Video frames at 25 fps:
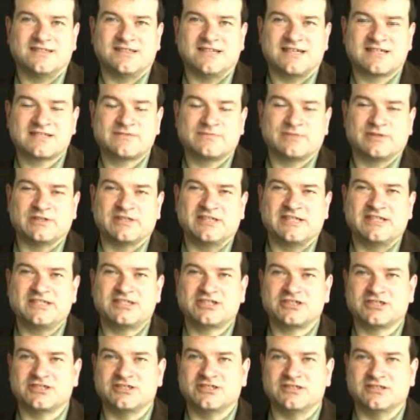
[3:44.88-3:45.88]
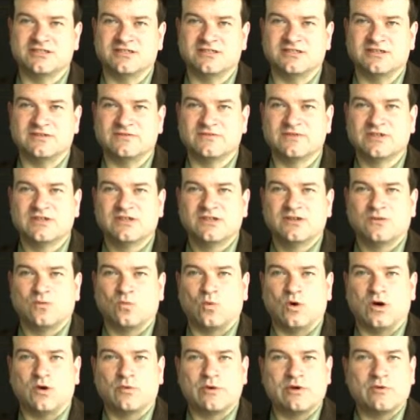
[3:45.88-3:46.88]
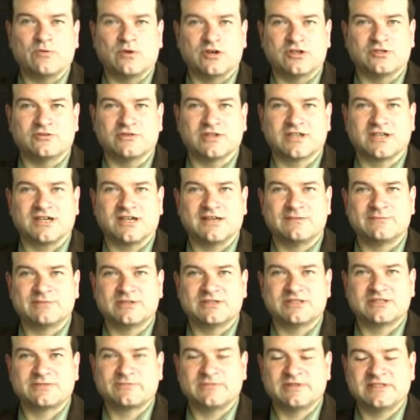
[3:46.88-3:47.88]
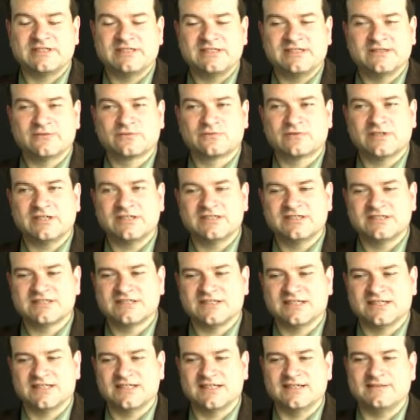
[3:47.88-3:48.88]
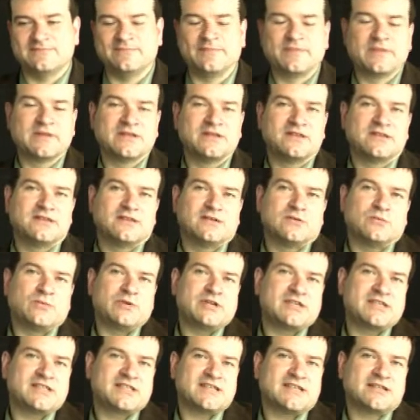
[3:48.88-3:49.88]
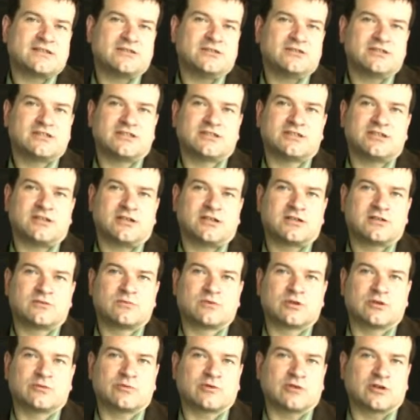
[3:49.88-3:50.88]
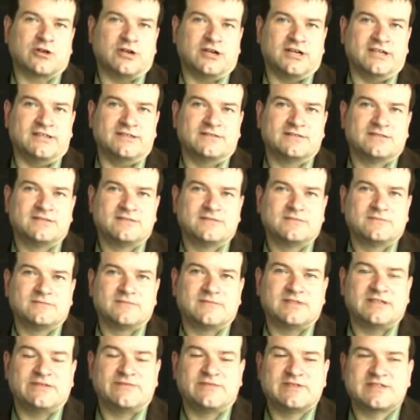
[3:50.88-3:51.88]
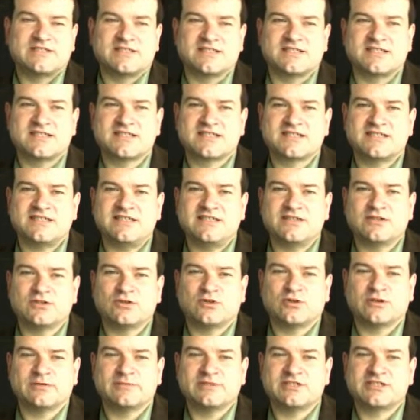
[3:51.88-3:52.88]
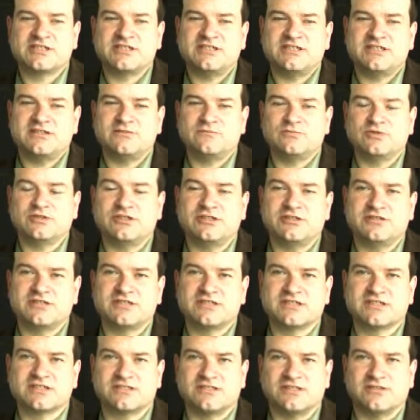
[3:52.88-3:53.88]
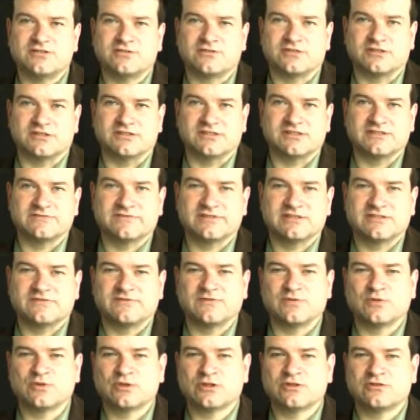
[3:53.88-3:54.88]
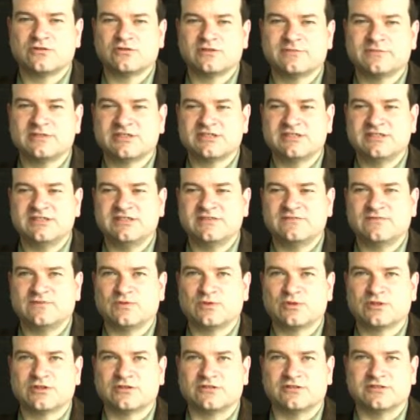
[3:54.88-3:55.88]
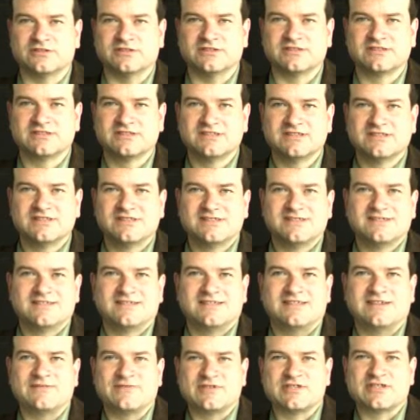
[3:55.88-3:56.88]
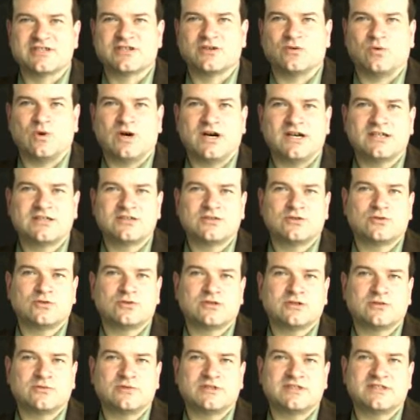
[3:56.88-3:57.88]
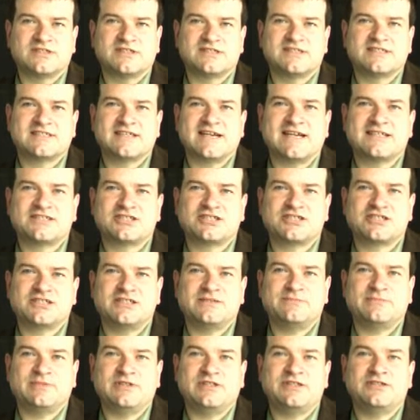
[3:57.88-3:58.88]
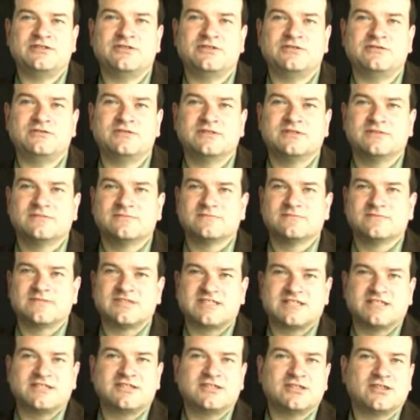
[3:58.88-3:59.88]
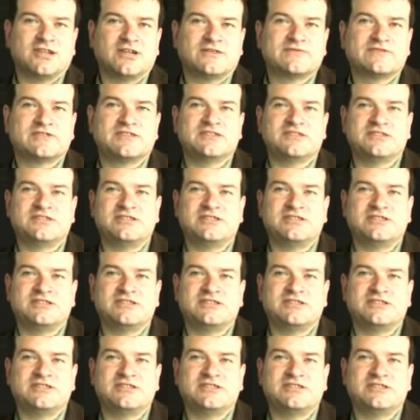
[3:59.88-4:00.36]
explanation of what we want to accomplish, but then at runtime we can take a look at the hardware we're on. If it's a 16-core machine, we'll use 16 cores. If it's a 4-core machine, 4 cores. If it's a quad-core with an attached GPU, send it off to the